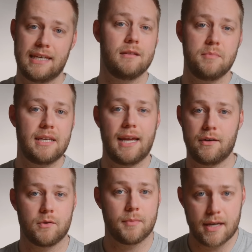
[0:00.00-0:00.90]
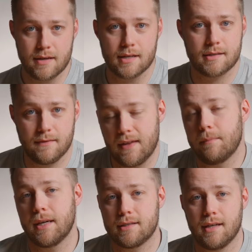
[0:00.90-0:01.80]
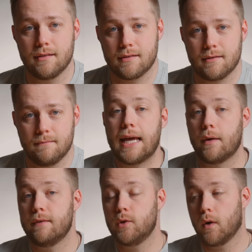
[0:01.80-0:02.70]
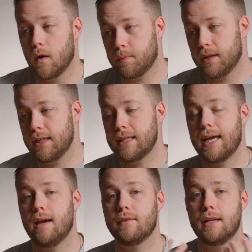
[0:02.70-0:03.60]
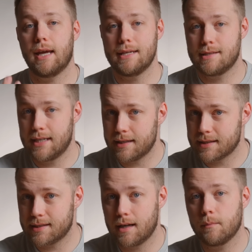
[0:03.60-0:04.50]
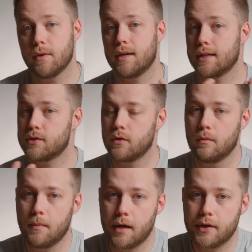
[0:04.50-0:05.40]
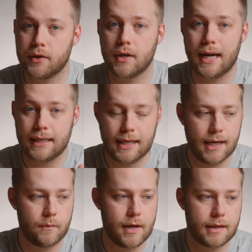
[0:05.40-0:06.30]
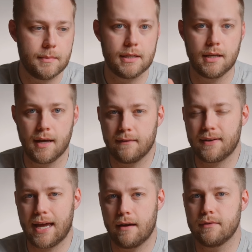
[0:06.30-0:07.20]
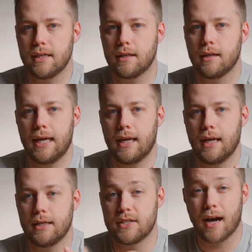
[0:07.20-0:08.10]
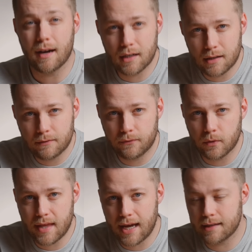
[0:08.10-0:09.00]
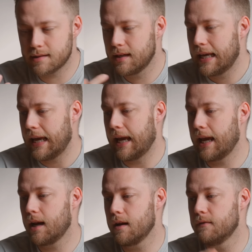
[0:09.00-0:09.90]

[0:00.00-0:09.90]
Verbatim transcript: can be handled by this, if that makes sense. Now, if you are planning to have a nice desk set up with an external monitor, I can't recommend enough having a dock for that. And